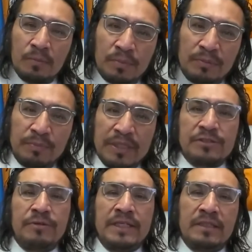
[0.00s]

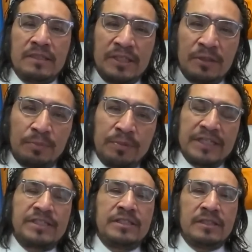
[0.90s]
perpetuate the
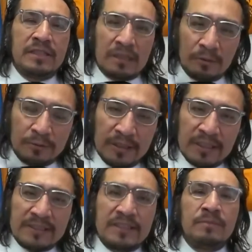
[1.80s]
oppression, the
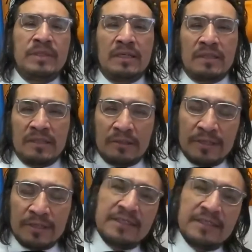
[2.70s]
colonialism, the
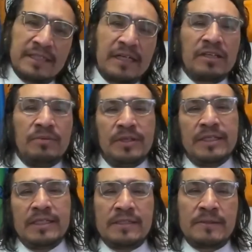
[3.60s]
crisis in our
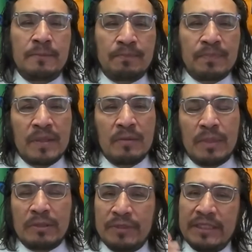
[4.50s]
communities.
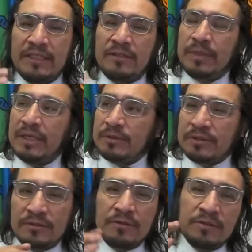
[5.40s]
But we need to be able
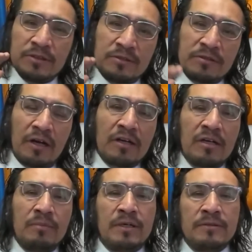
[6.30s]
to talk
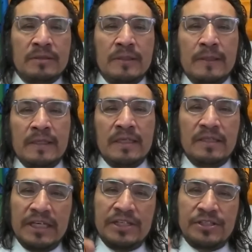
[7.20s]
about
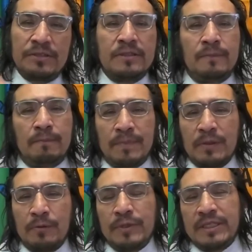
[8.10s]
nationhood.
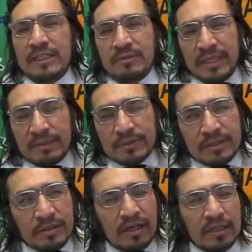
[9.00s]
We need to be able to
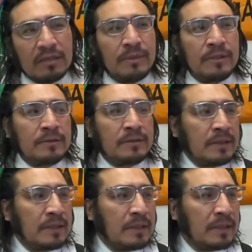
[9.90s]
talk about
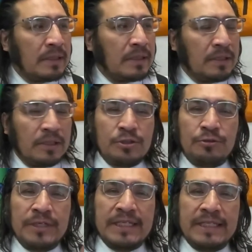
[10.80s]

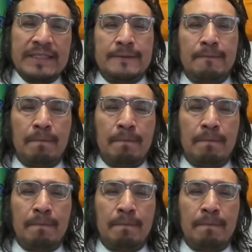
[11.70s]
treaties.